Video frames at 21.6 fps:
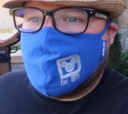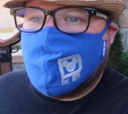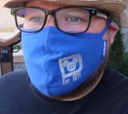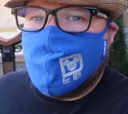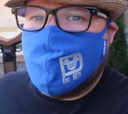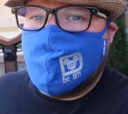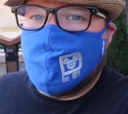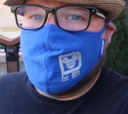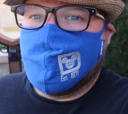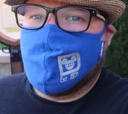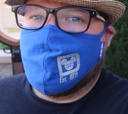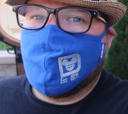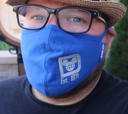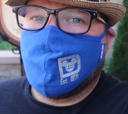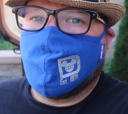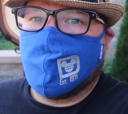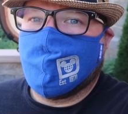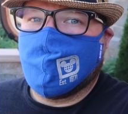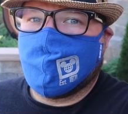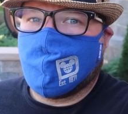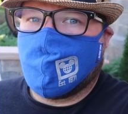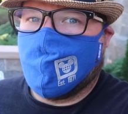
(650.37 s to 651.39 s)
the Canadian
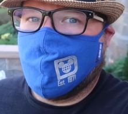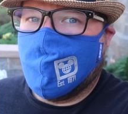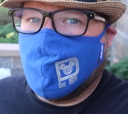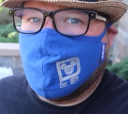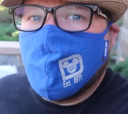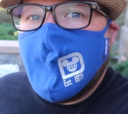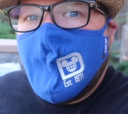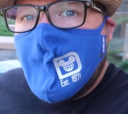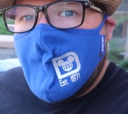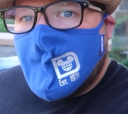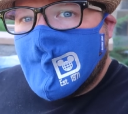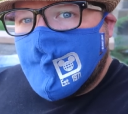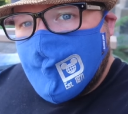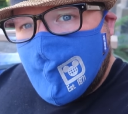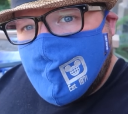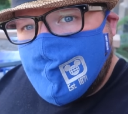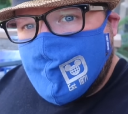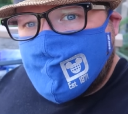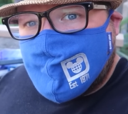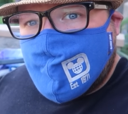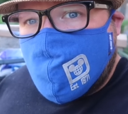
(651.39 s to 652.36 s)
Pavilion a little bit. Maybe